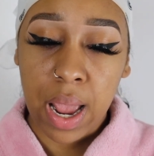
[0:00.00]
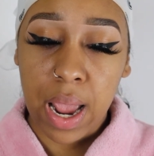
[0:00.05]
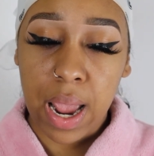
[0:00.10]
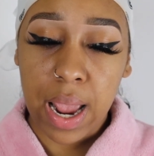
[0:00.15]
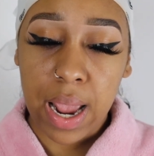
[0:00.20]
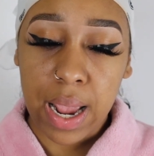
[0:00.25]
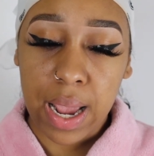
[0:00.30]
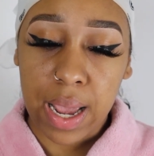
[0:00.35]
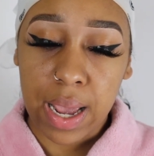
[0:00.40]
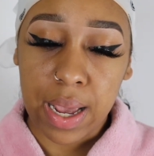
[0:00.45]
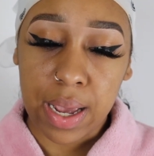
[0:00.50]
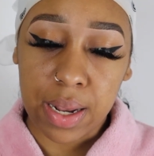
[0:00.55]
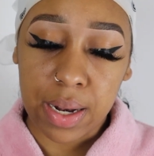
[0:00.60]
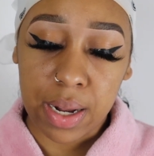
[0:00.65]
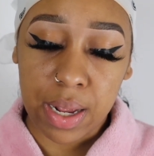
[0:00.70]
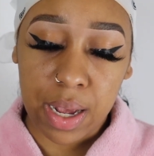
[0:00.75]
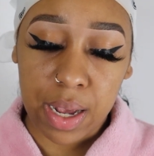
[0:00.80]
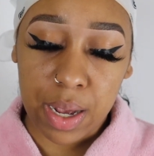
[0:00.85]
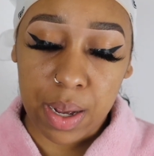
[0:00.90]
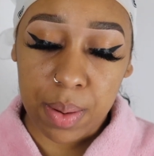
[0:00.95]
And
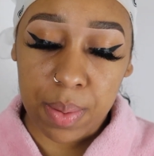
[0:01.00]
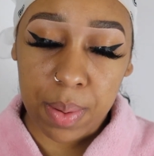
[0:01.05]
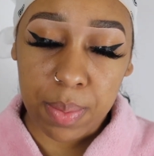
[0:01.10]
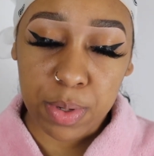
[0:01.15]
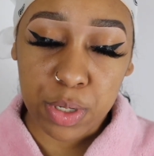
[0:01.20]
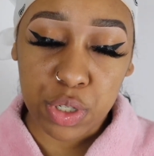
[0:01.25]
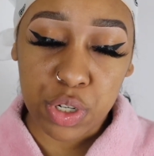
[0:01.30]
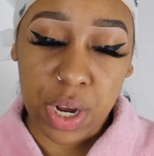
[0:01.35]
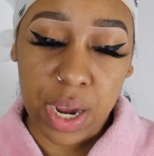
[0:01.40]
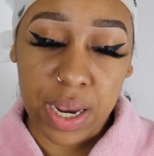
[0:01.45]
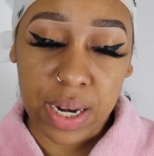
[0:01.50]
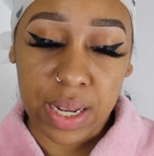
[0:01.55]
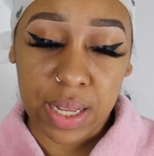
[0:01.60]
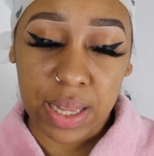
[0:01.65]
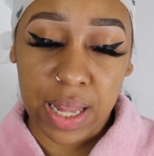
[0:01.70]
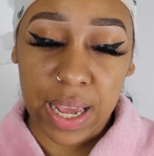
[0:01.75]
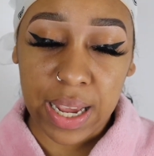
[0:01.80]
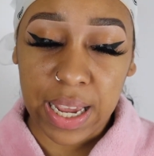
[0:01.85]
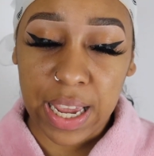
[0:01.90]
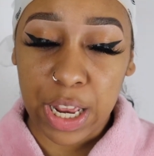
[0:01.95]
I've been trying to
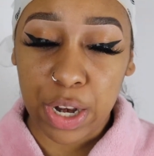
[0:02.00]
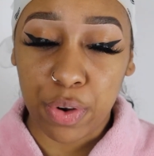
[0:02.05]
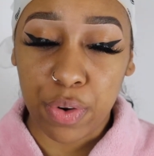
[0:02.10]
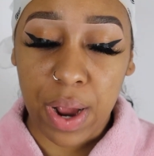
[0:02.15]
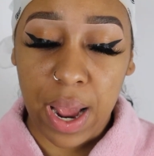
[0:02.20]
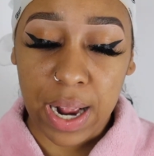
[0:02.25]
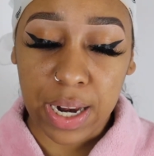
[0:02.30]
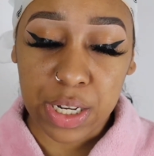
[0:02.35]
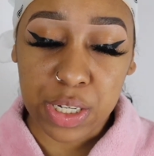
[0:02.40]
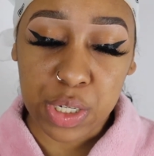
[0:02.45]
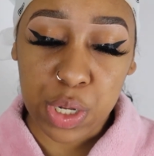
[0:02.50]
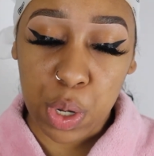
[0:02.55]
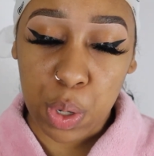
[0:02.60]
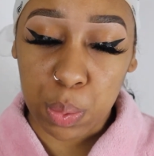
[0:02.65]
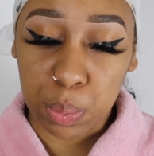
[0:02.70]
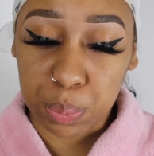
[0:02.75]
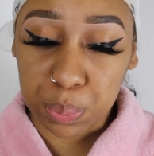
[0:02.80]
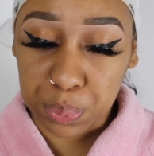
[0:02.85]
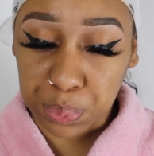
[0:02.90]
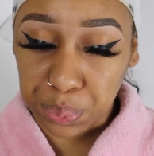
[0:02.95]
like interact.
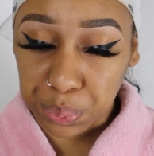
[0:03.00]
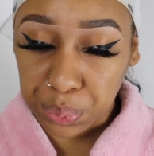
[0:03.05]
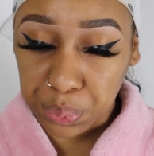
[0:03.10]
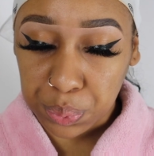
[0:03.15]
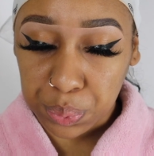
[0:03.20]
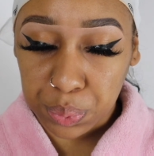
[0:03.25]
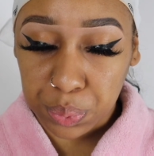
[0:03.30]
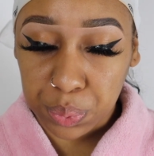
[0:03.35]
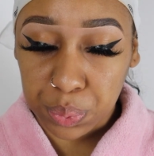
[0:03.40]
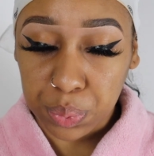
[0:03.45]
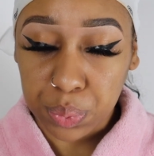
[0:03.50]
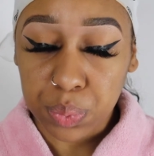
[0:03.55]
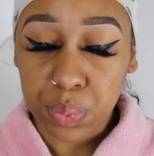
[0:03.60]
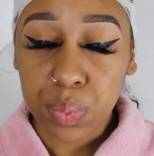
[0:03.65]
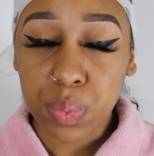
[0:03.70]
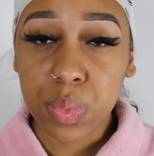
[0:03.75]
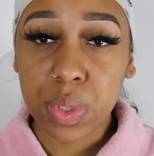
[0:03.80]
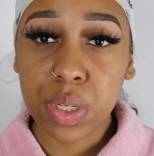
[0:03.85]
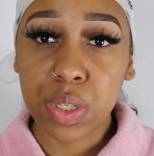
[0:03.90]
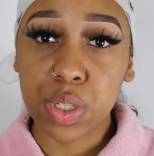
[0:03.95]
So
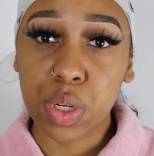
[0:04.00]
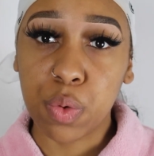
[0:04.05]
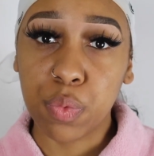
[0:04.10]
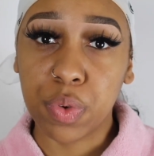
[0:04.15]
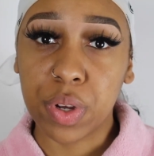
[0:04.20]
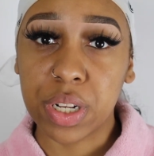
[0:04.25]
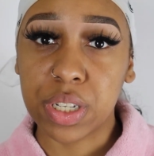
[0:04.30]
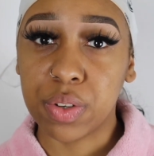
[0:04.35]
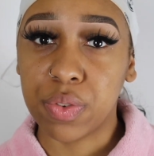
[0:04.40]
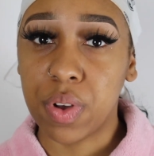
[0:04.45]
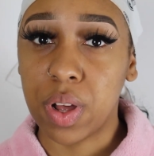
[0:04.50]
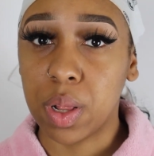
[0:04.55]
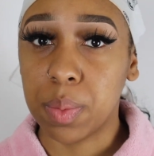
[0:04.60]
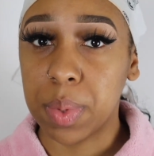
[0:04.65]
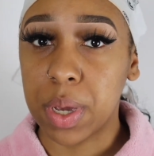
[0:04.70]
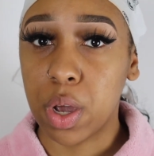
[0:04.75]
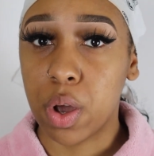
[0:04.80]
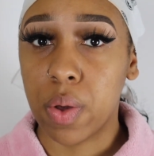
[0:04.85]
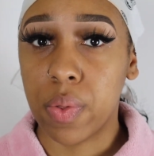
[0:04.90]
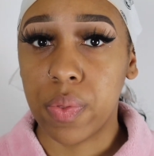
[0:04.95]
don't forget to follow
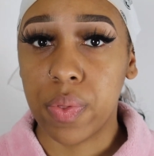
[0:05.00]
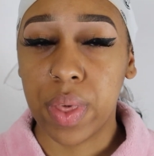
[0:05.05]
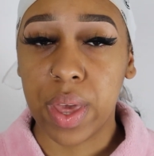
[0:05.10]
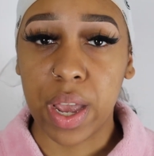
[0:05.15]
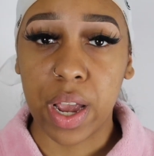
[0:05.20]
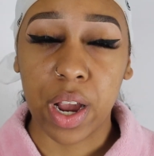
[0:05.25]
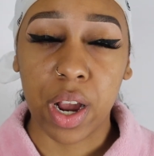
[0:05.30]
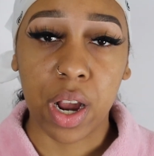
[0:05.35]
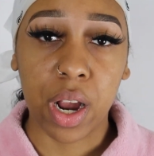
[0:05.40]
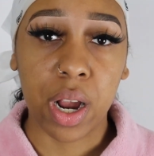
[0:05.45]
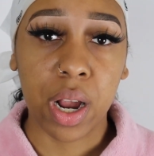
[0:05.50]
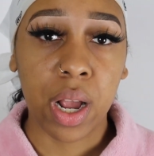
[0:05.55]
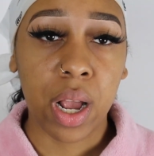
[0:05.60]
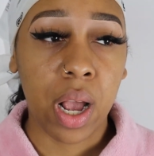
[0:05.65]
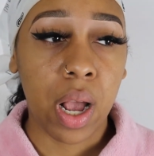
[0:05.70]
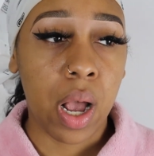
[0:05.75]
me on there.